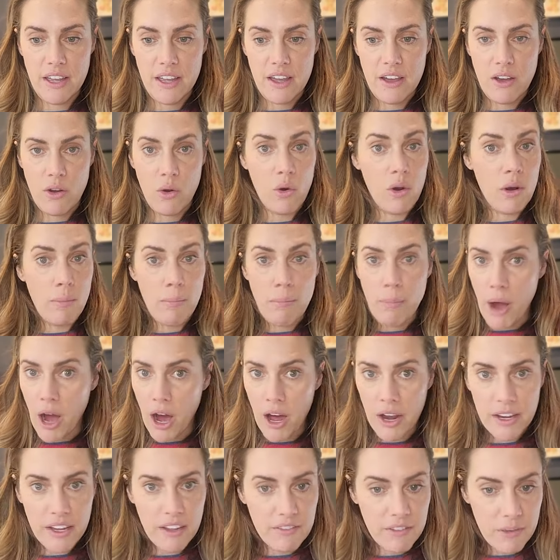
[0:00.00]
or
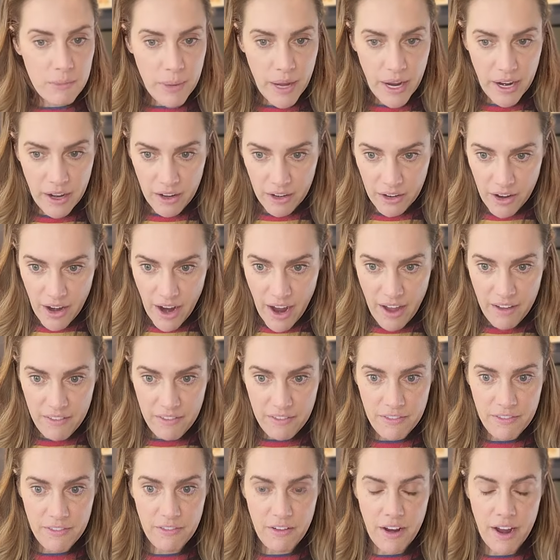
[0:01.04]
body of a paragraph,
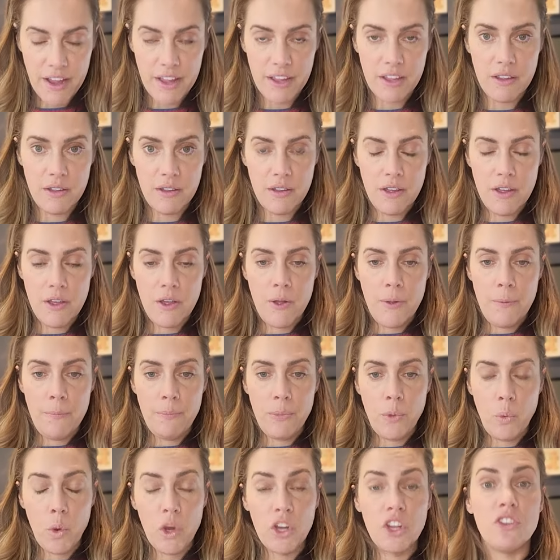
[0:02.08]
right?
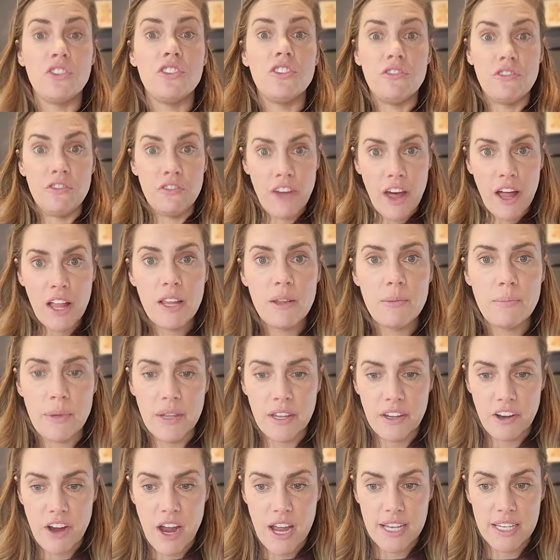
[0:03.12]
Where you're developing
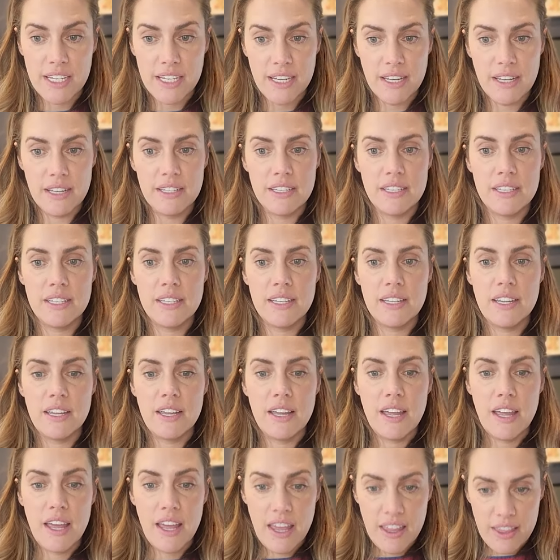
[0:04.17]
your ideas
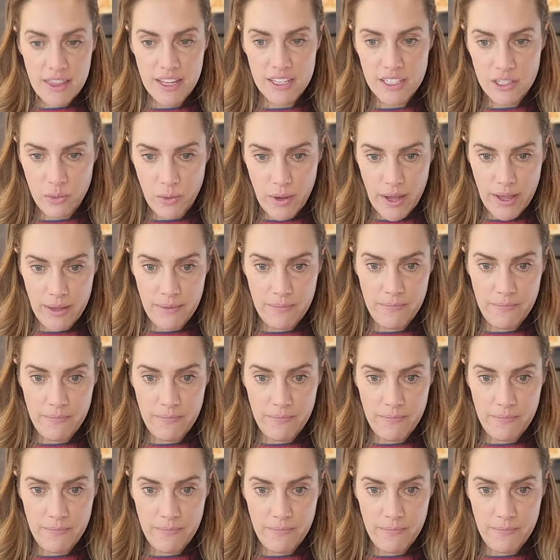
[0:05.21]
in this way.